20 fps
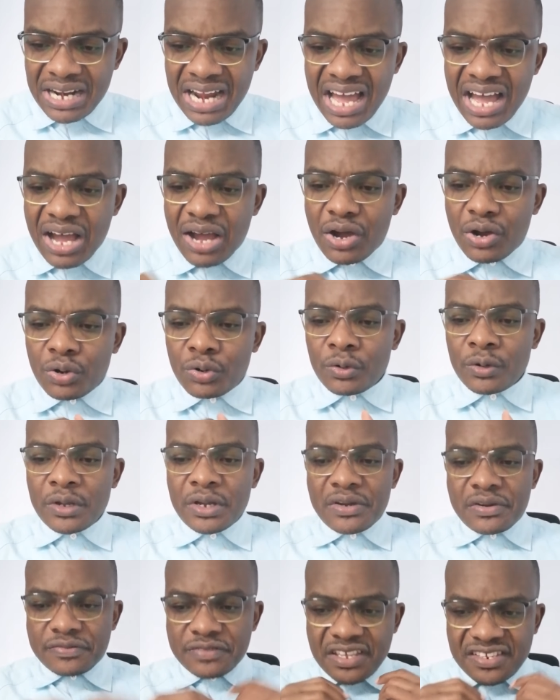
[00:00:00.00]
Now,
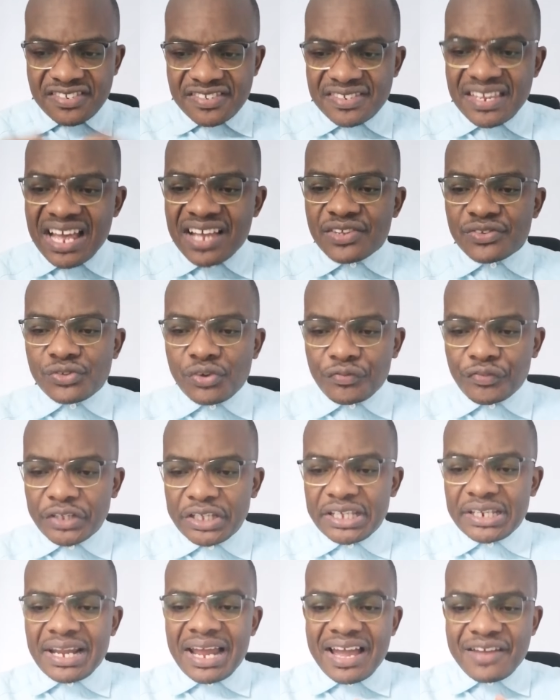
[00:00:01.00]
the sons of
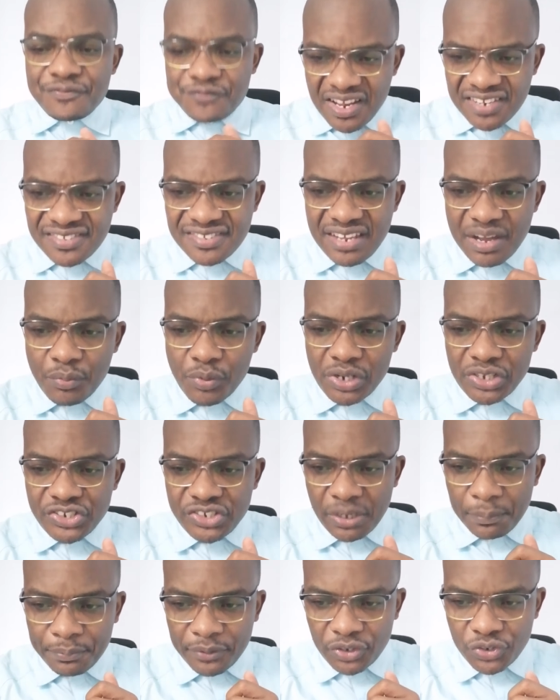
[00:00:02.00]
Eli, 1 Samuel
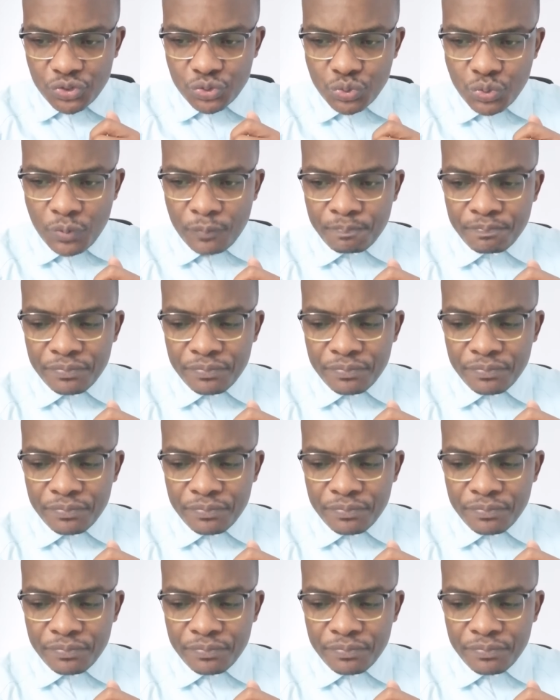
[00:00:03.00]
chapter 2.